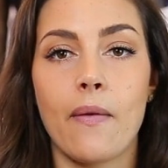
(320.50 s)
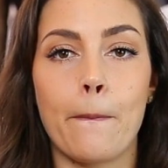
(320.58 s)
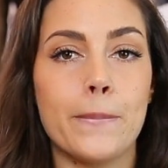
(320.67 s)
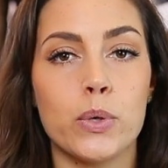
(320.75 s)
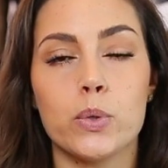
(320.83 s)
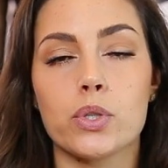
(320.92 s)

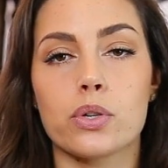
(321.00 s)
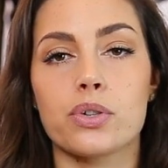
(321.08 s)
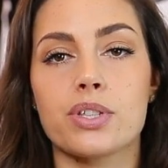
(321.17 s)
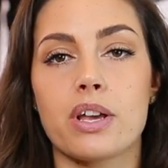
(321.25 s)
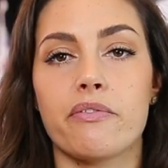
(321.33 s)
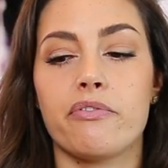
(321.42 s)
boots or
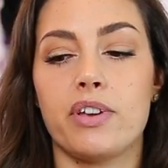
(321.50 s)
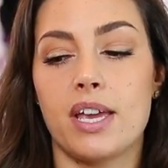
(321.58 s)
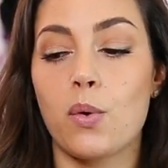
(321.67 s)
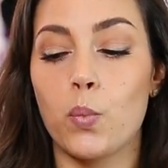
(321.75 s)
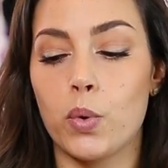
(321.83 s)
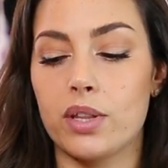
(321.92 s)

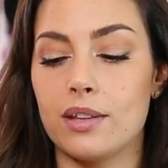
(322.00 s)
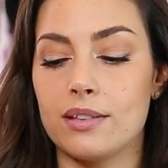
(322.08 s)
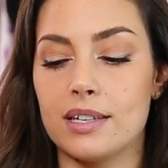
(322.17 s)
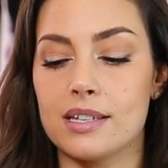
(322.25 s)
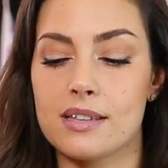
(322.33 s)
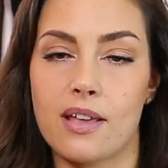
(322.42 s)
something with
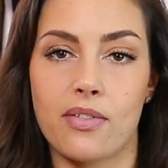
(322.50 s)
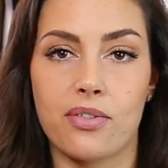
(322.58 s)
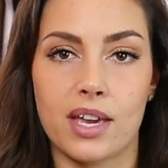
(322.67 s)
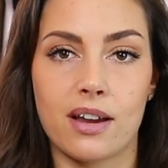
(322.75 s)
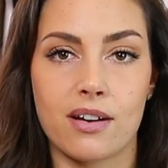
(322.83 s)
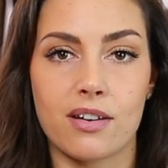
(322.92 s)
this
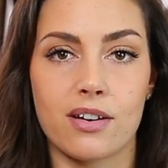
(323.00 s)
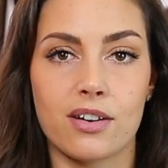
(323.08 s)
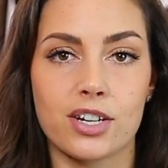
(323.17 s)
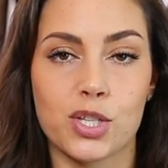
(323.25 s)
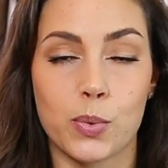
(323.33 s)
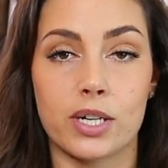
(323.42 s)

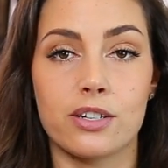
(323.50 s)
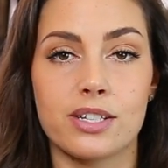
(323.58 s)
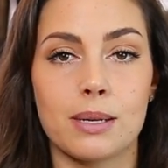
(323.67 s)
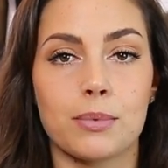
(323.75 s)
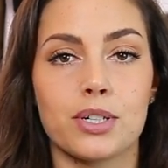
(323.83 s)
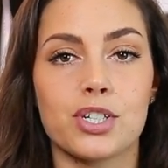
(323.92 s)
thicker sweaters that
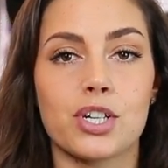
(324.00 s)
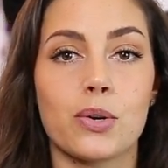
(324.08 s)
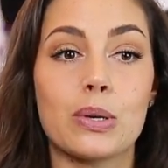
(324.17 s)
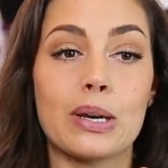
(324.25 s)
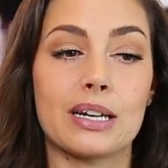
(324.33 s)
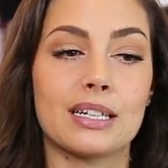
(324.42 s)
I'm going to show
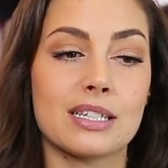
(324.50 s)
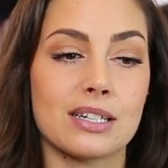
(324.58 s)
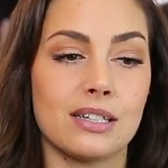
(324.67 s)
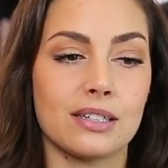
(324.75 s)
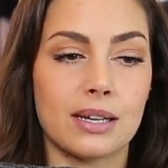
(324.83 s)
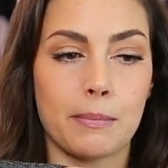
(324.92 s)
you, and it's going
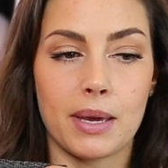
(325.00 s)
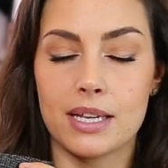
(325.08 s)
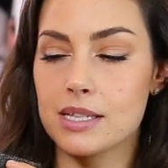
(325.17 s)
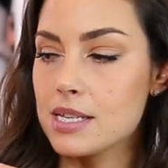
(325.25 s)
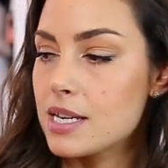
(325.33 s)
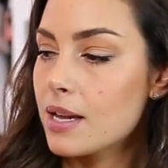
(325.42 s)
to look
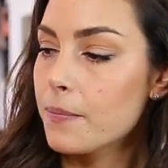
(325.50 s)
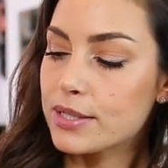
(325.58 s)
amazing.